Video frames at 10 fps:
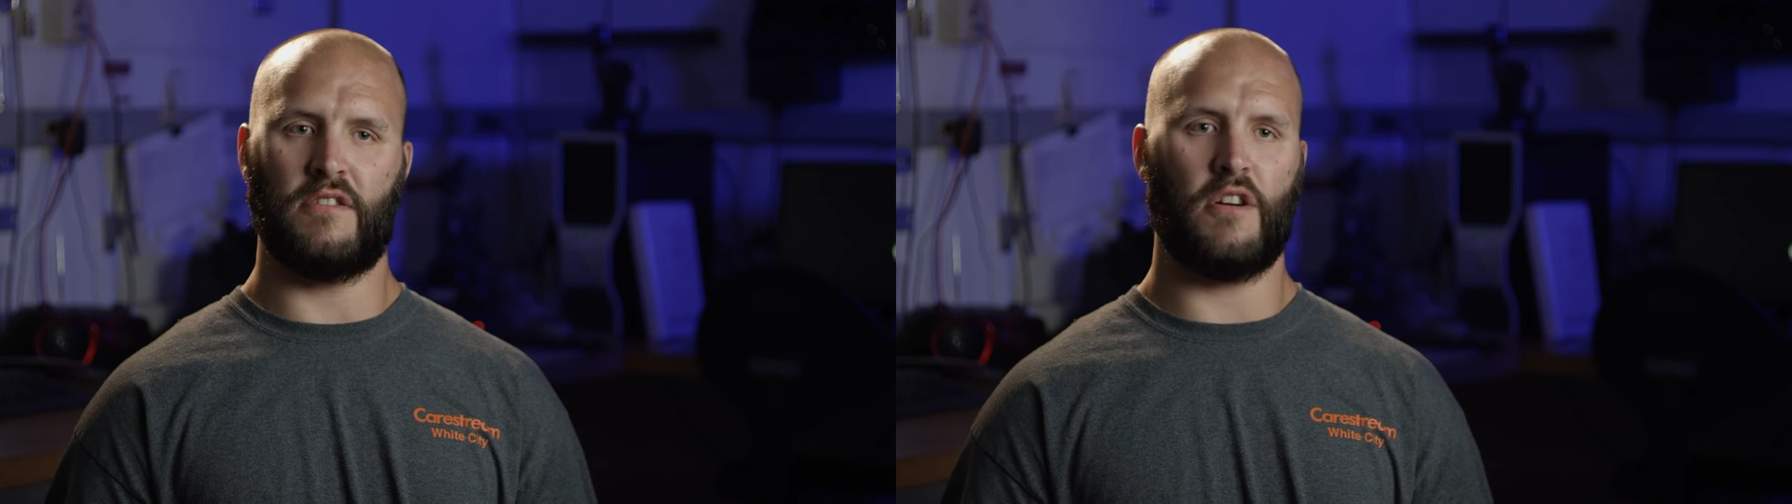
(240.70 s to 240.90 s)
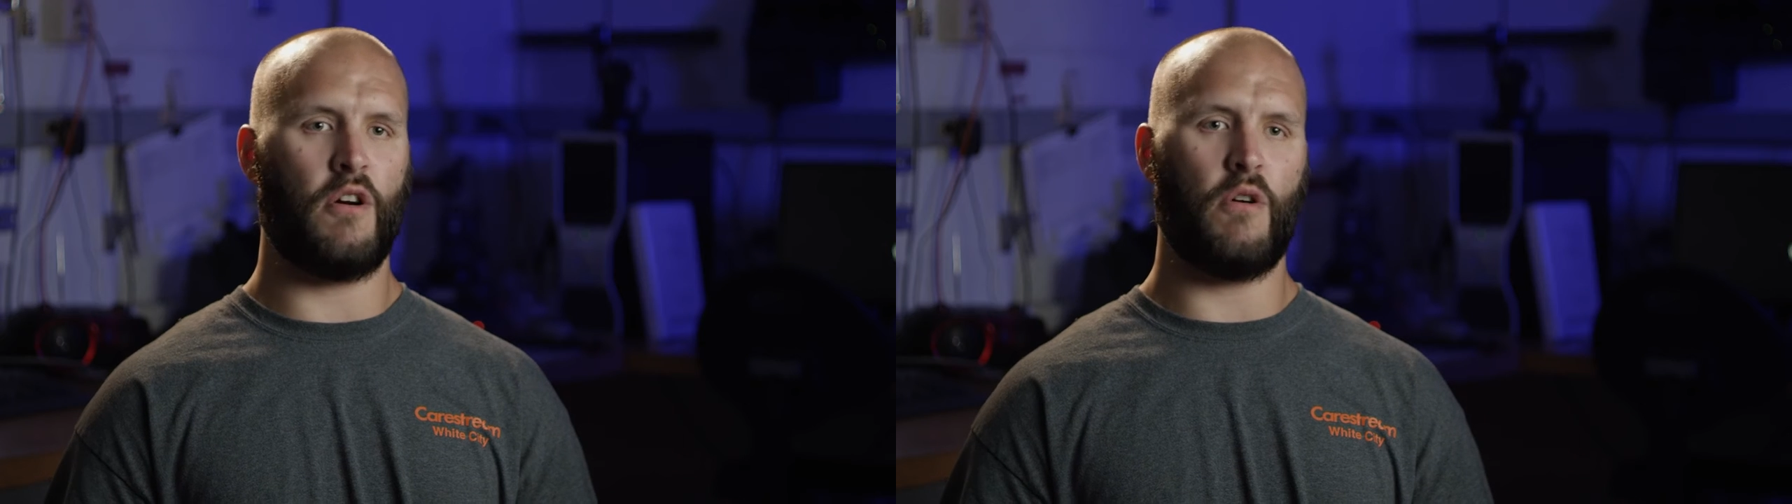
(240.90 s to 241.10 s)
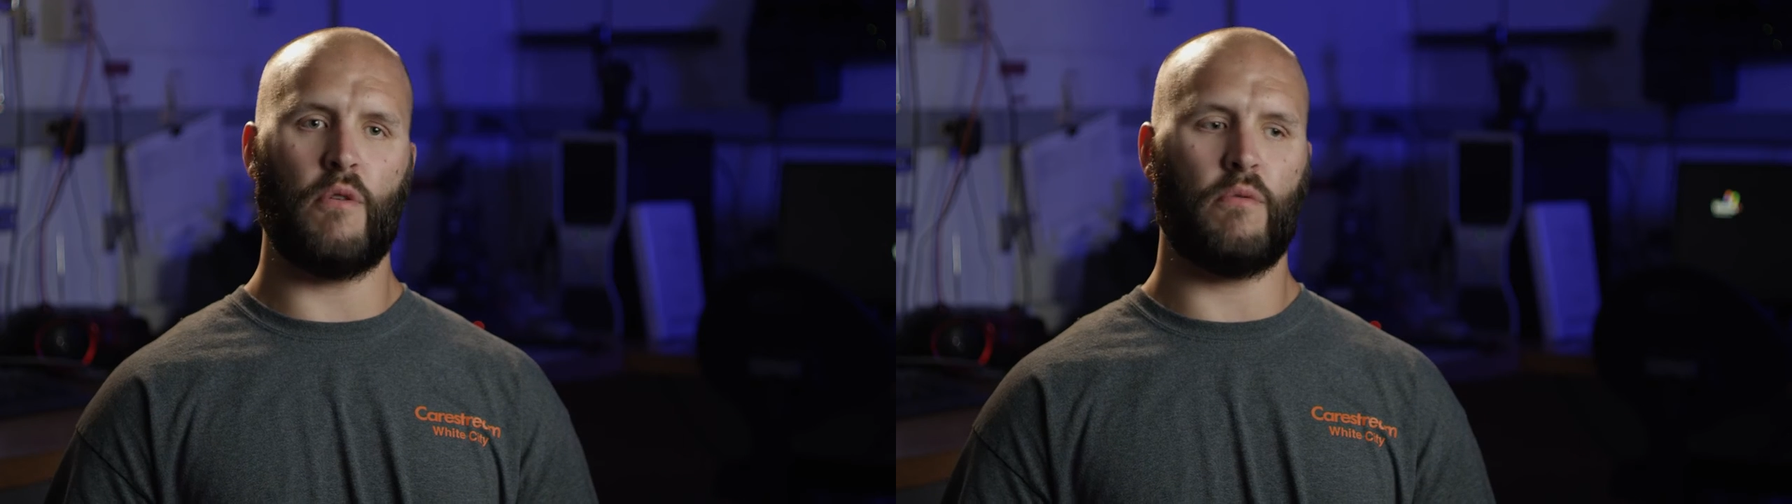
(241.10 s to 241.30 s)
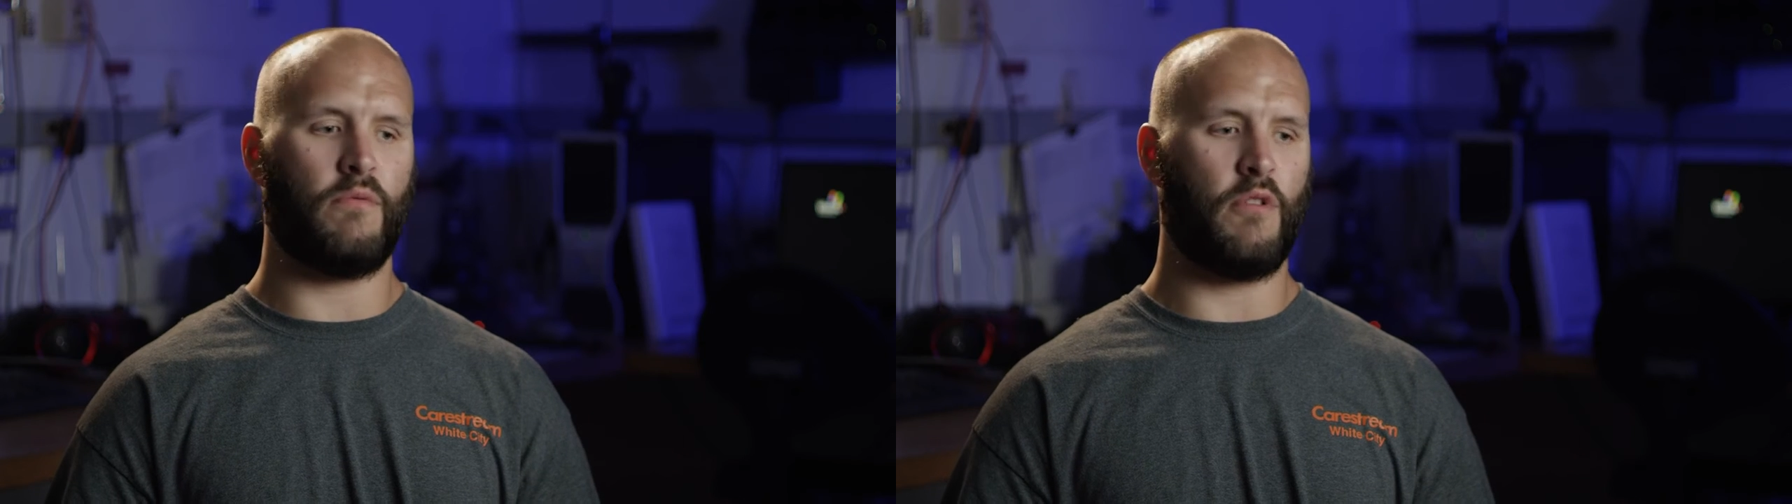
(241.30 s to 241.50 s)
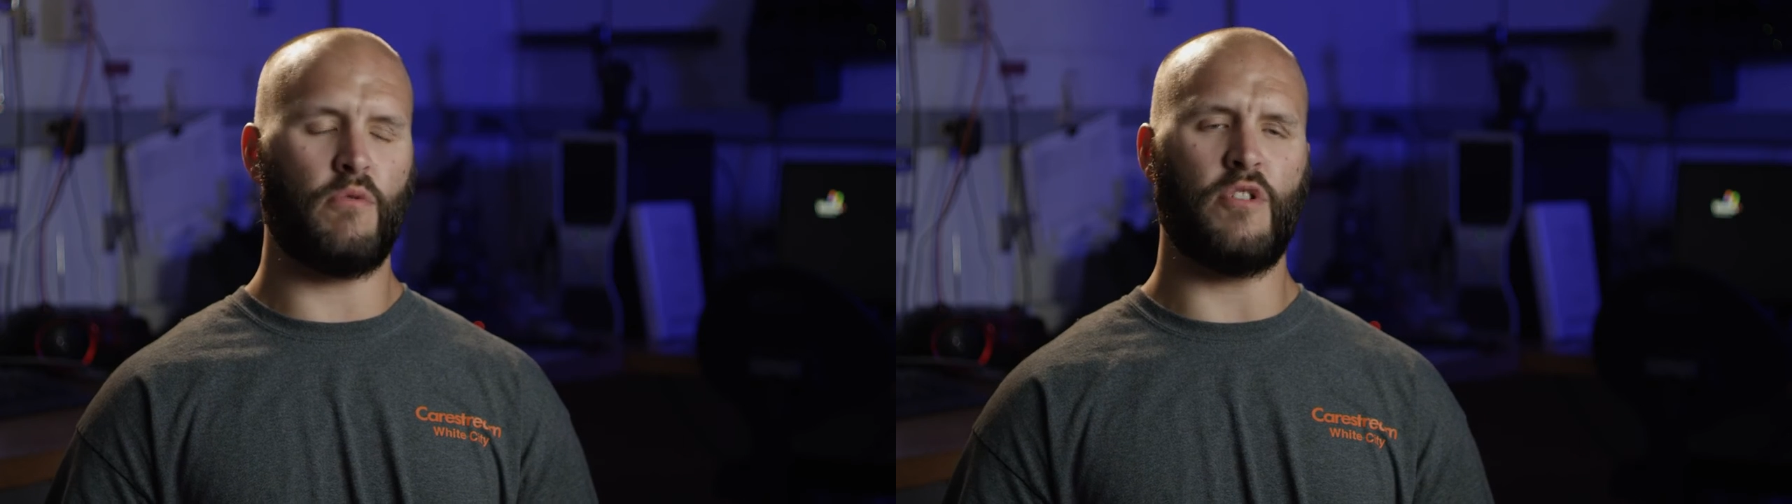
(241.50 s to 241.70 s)
no
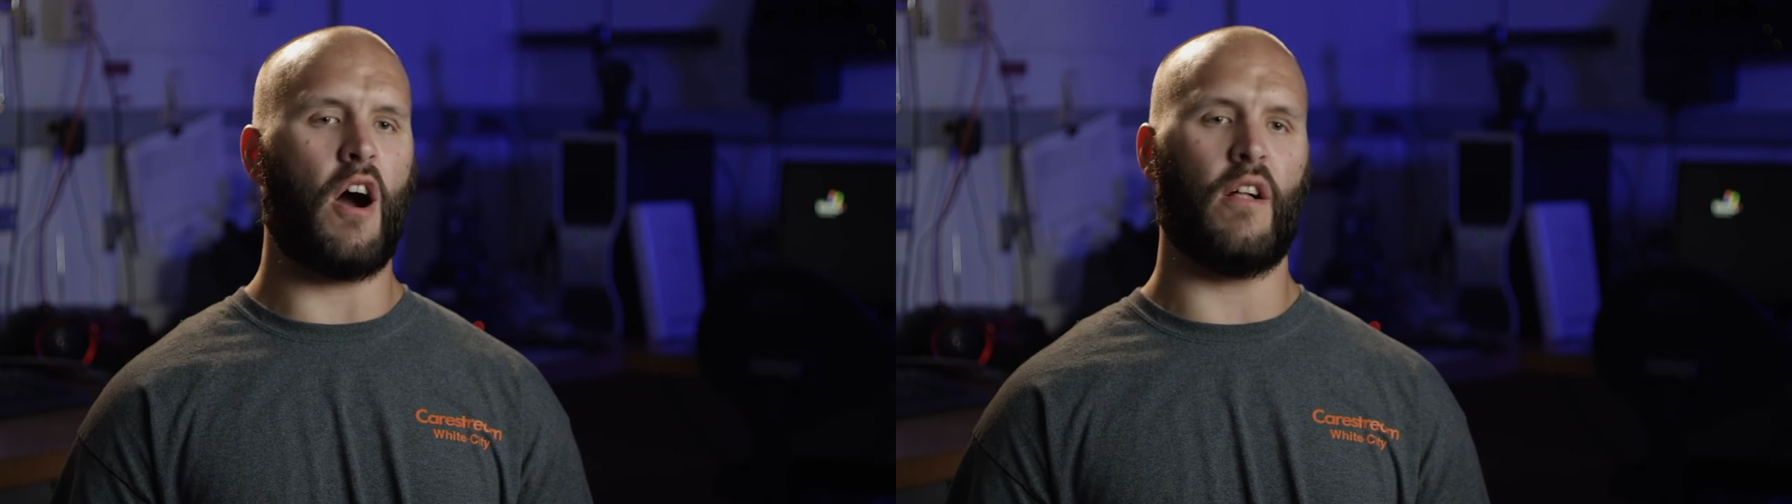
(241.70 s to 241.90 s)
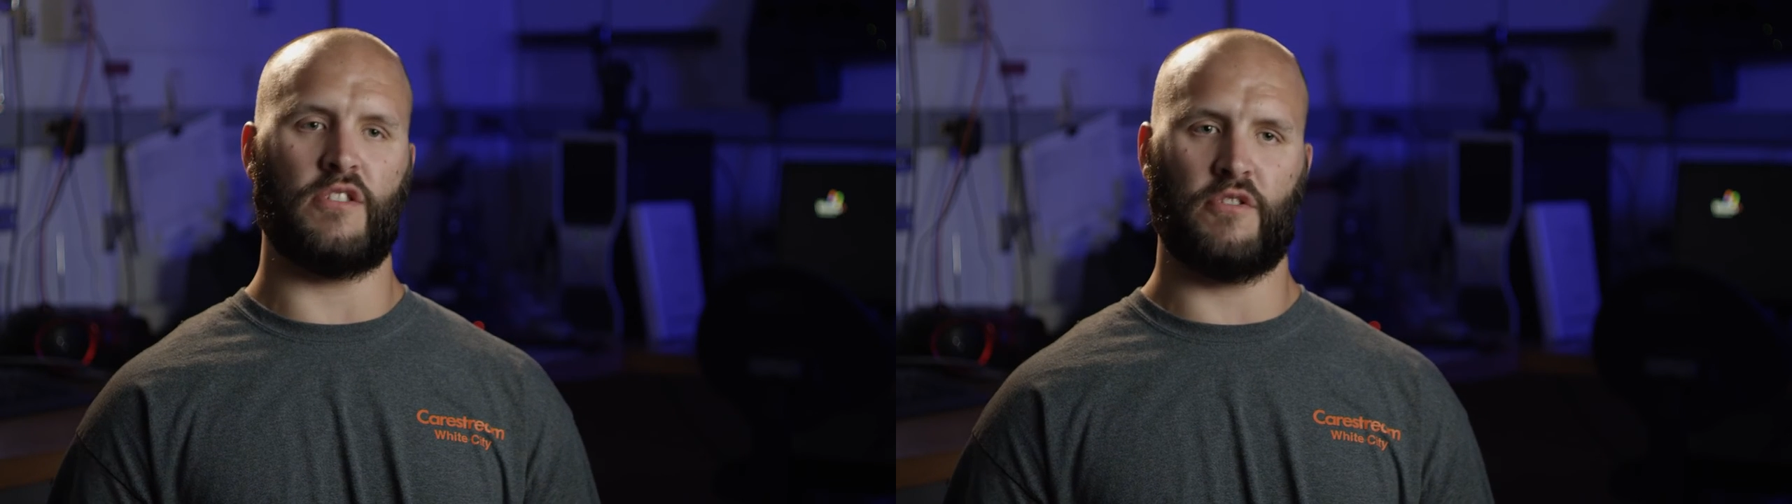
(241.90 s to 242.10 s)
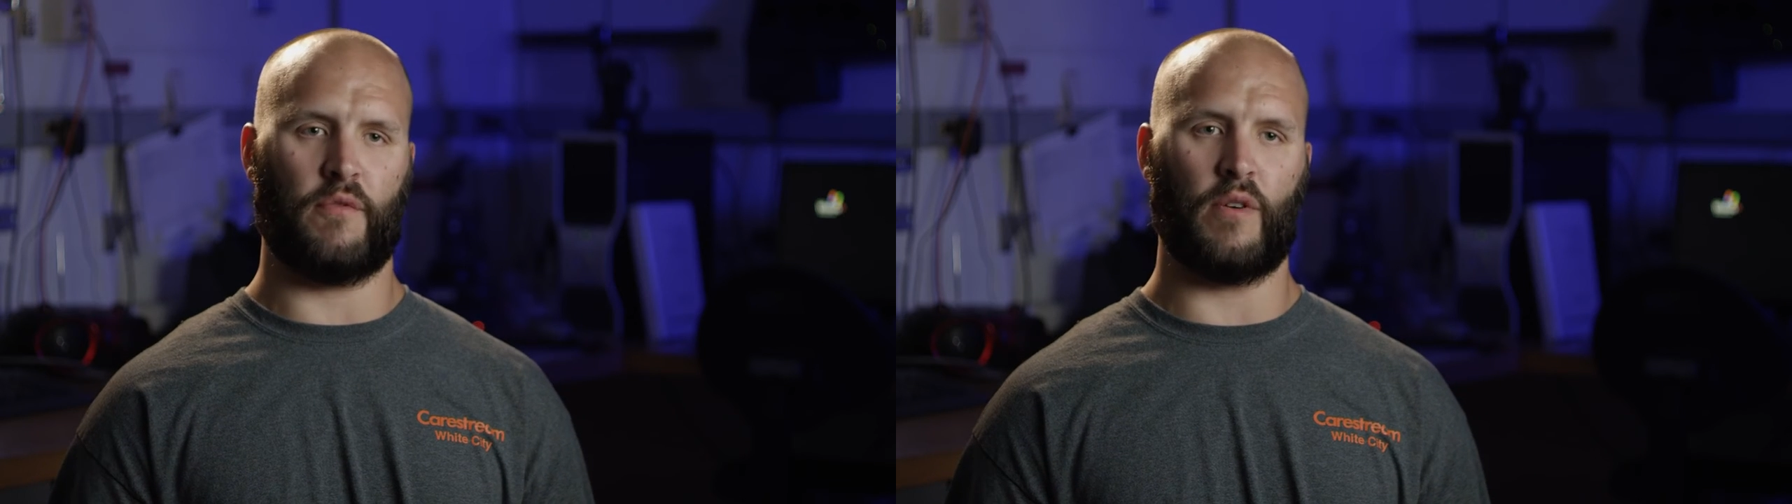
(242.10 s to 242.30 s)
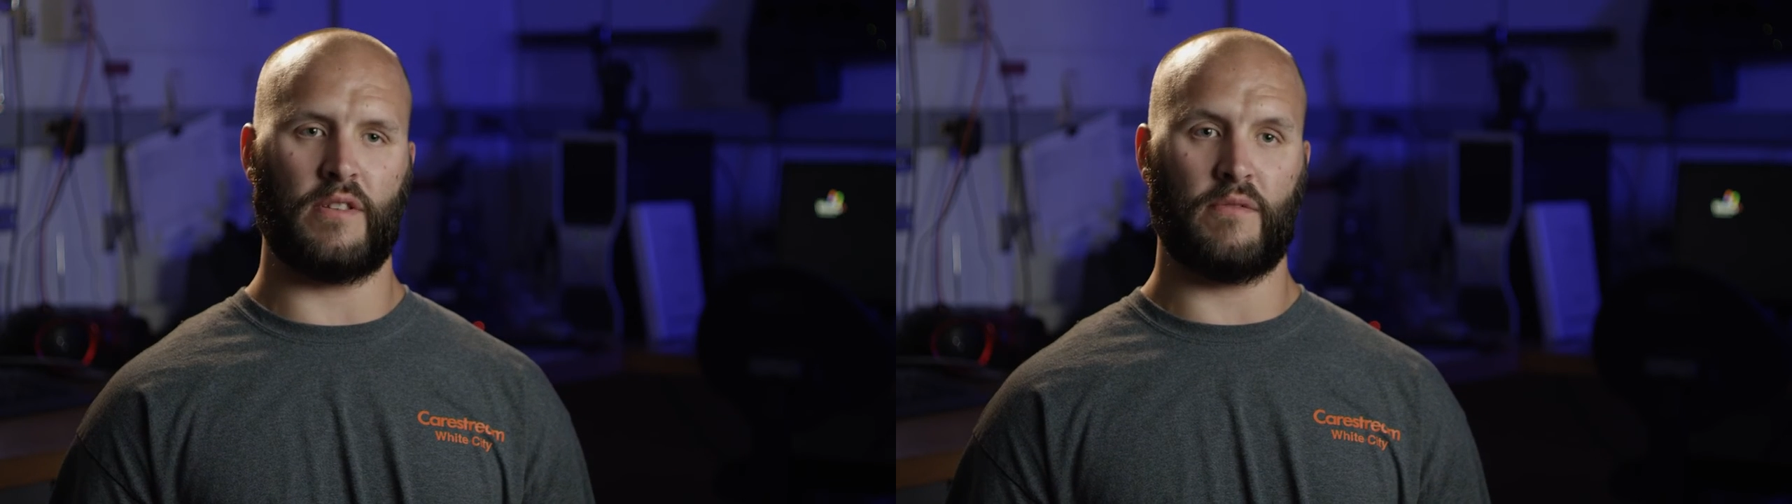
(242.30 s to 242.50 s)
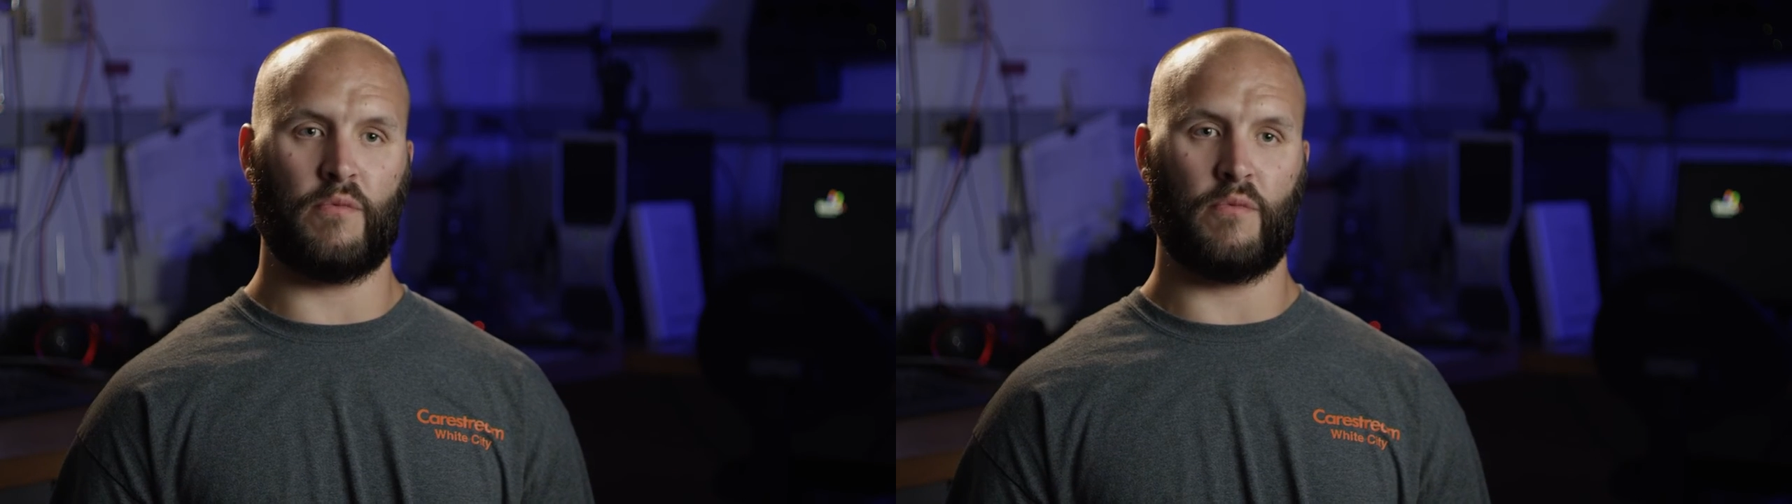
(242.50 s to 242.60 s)
knowledge of what